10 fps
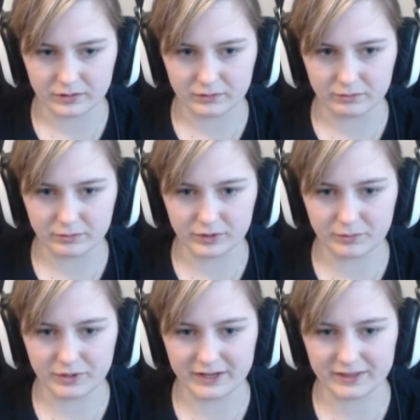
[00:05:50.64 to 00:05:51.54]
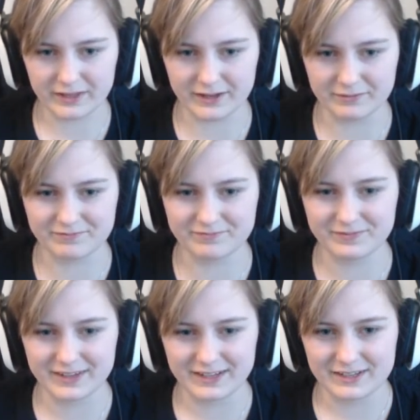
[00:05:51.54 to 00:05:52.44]
Put the piggy there.
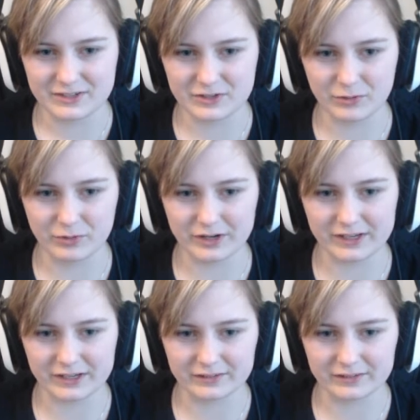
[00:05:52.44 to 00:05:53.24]
It's not working.